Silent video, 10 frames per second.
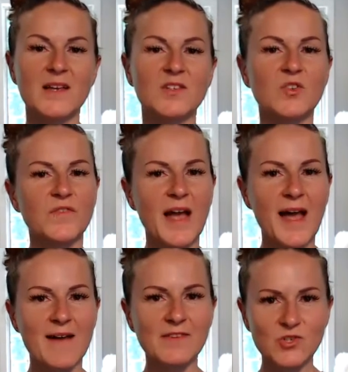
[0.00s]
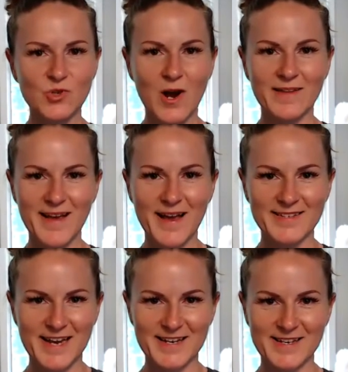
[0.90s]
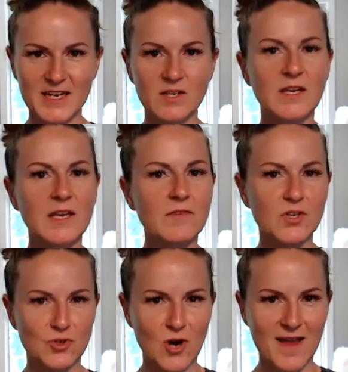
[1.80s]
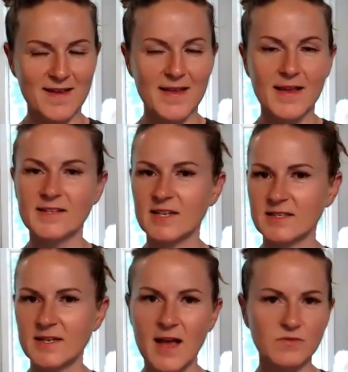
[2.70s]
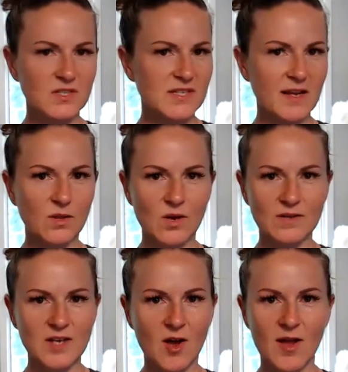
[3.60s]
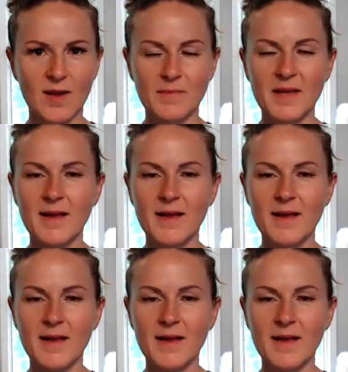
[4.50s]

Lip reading: So if you haven't tried that technique, give it a try. Doesn't have to take a long time.